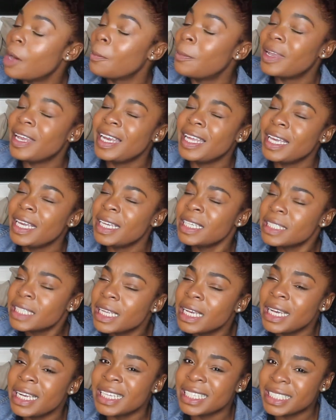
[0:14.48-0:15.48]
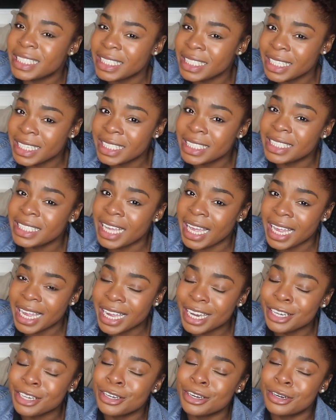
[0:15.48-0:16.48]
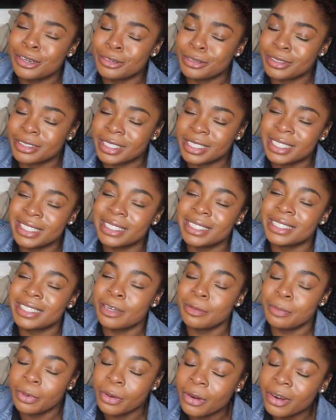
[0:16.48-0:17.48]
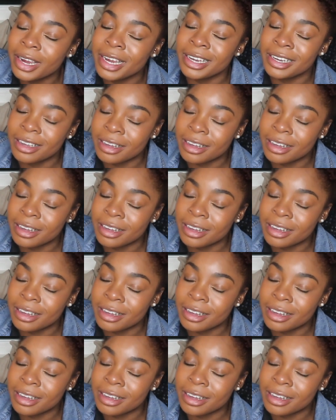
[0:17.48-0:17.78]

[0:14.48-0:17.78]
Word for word: please listen and take notes this is important